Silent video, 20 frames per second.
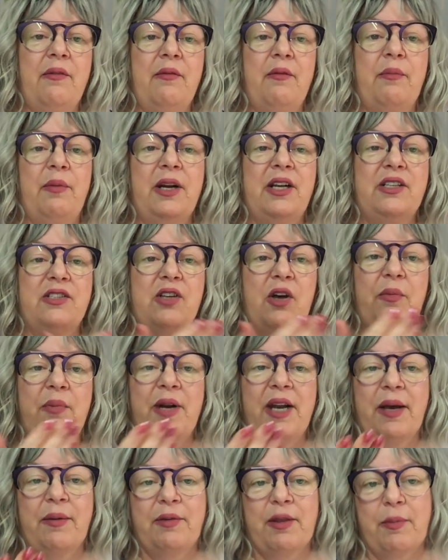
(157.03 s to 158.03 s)
but it's
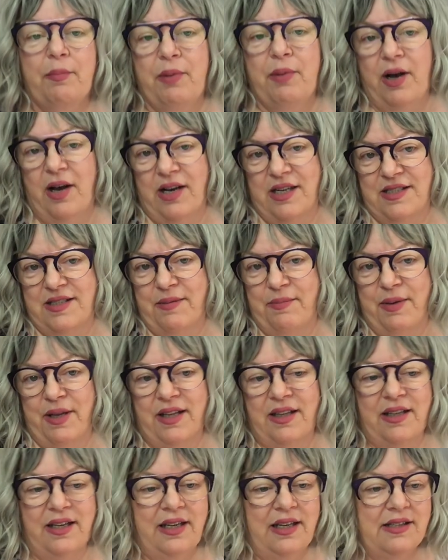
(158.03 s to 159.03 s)
opening up the
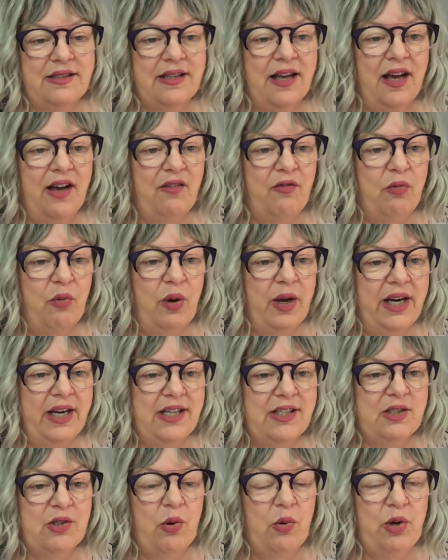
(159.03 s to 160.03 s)
possibilities of what
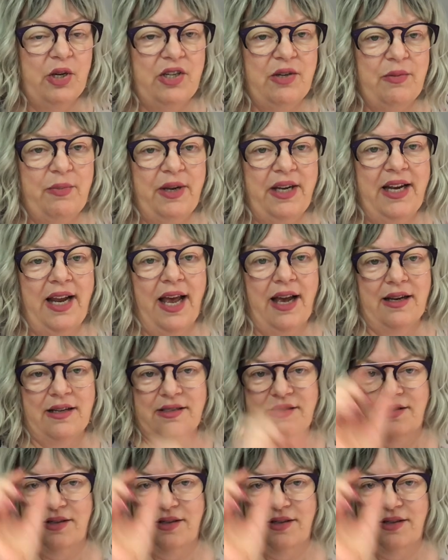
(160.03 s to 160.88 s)
is going to be next.